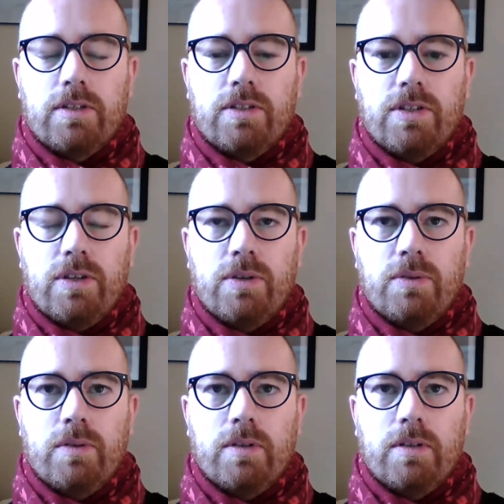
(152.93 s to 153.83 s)

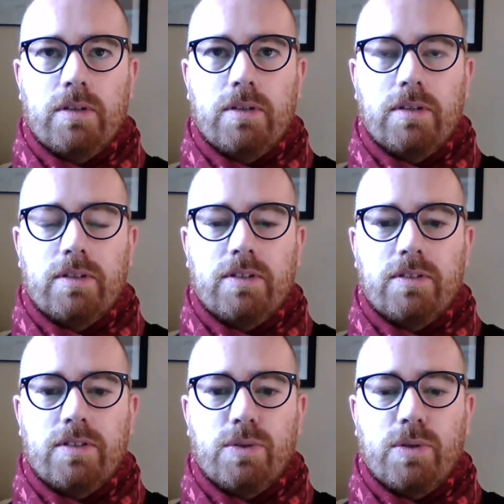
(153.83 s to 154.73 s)
to
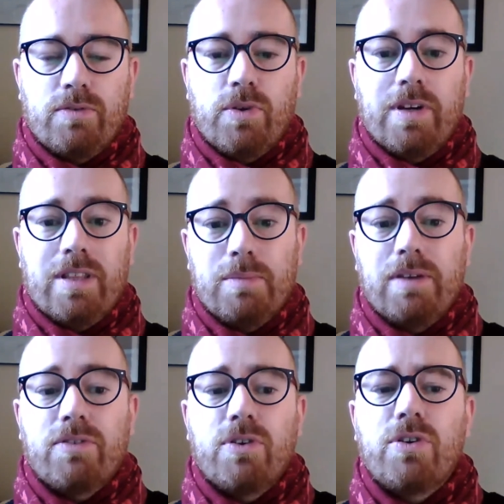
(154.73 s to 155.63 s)
to avoid them
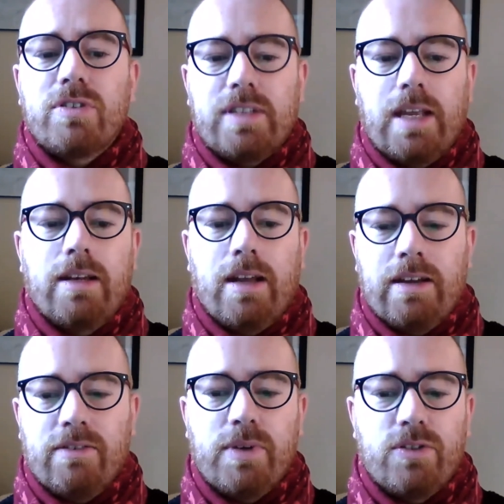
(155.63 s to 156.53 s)
of course in
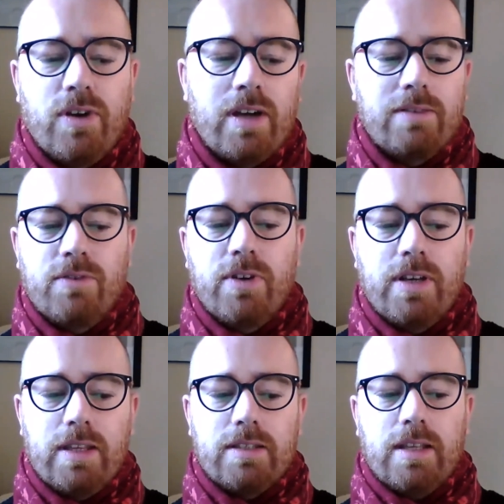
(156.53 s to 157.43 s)
life we try and avoid
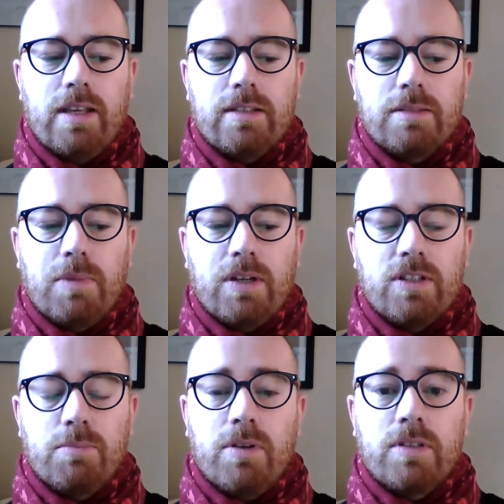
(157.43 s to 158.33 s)
these things as much
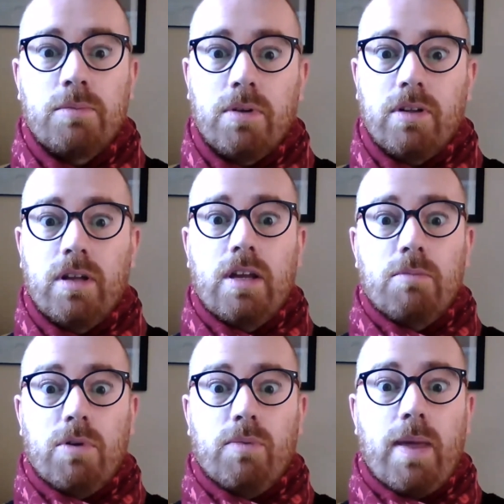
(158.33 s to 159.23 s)
as possible
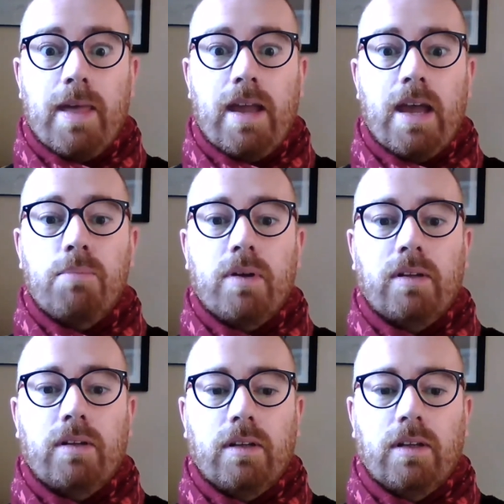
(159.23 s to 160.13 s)
but when they happen